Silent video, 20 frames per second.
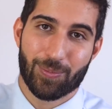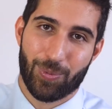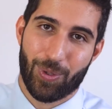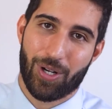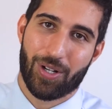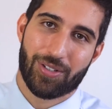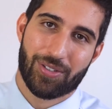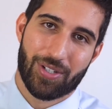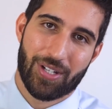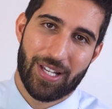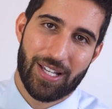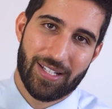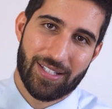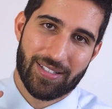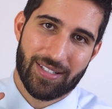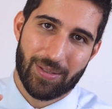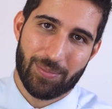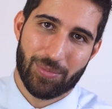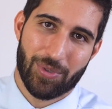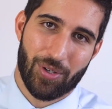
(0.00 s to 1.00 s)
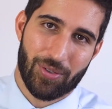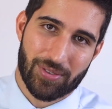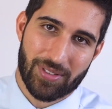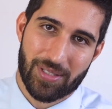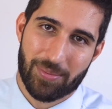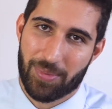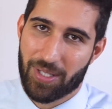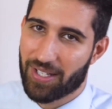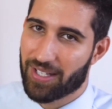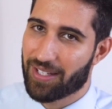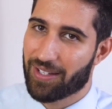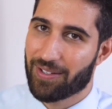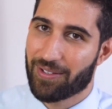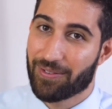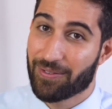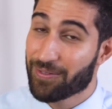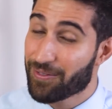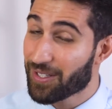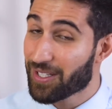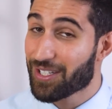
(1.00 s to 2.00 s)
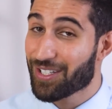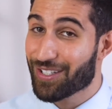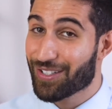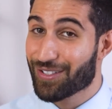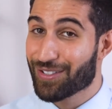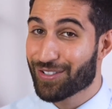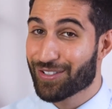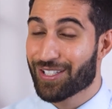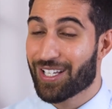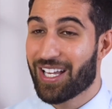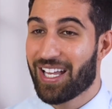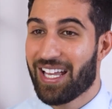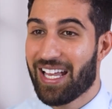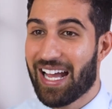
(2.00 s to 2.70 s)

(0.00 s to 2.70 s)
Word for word: watch some Dr. Mike videos,